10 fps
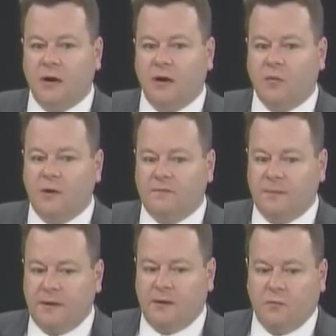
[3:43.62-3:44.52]
we've
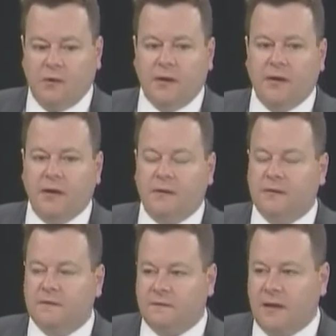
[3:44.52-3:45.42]
been working on
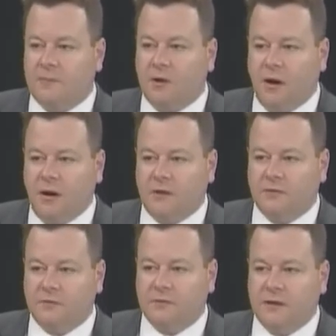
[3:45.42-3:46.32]
these same cars
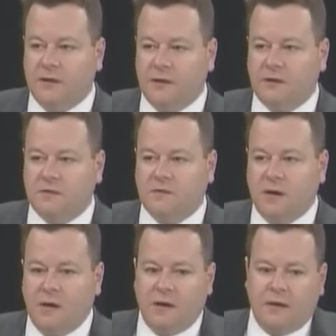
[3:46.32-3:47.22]
for years.
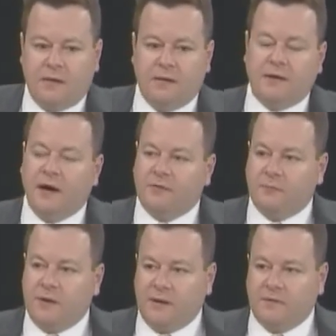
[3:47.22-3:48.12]
The
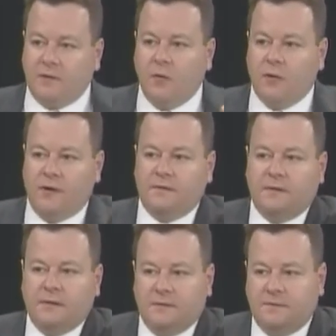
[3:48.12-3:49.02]
government is always
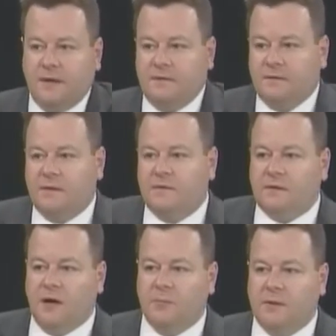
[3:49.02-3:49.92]
in the face of these
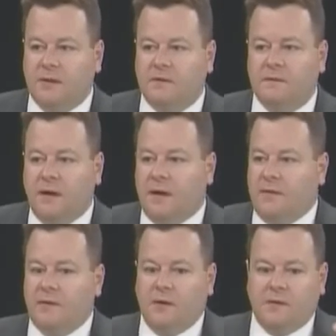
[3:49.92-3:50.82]
companies.
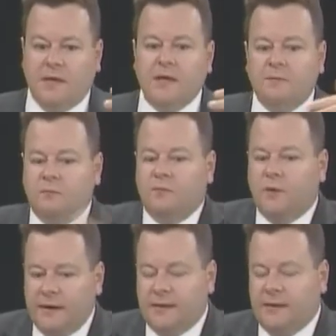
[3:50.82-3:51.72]
They
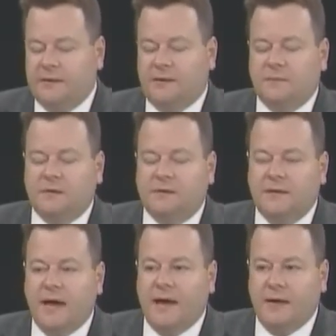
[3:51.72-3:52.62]
regulate them to
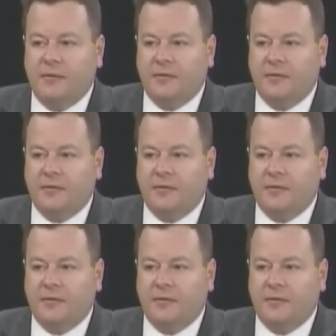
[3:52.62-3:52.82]
death,